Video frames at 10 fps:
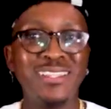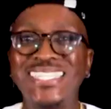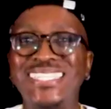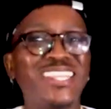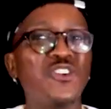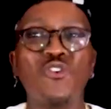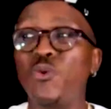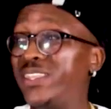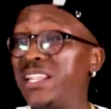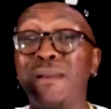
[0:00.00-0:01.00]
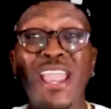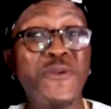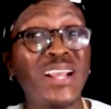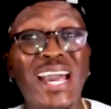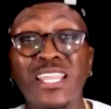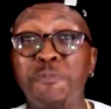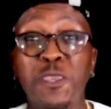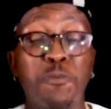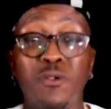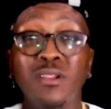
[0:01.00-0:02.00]
There's nothing wrong with admiring other
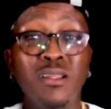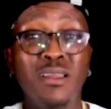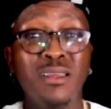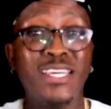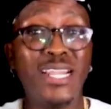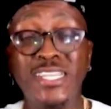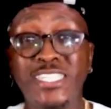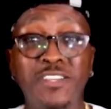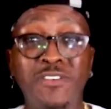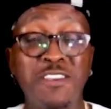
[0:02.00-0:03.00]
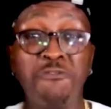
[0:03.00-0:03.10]
people that are achieving.